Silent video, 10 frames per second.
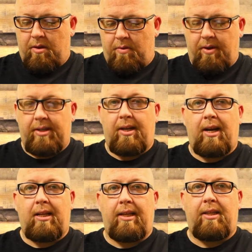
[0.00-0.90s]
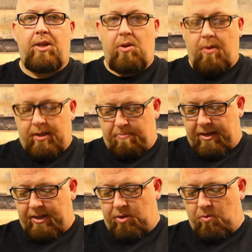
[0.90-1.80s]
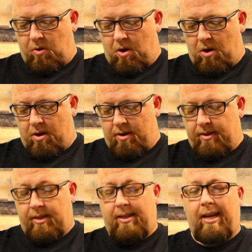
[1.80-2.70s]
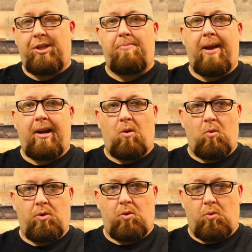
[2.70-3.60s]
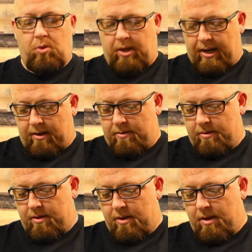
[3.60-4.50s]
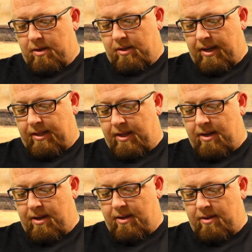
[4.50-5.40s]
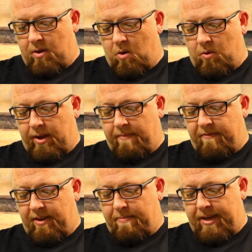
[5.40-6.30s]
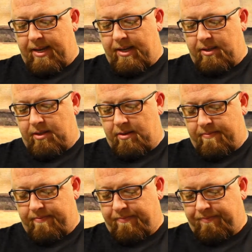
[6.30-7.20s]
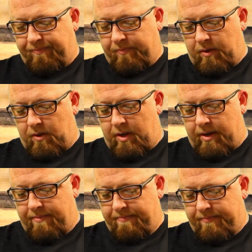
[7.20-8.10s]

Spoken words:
the reason I click the USB to on, this takes you back old school style, like the old MVPs. Okay.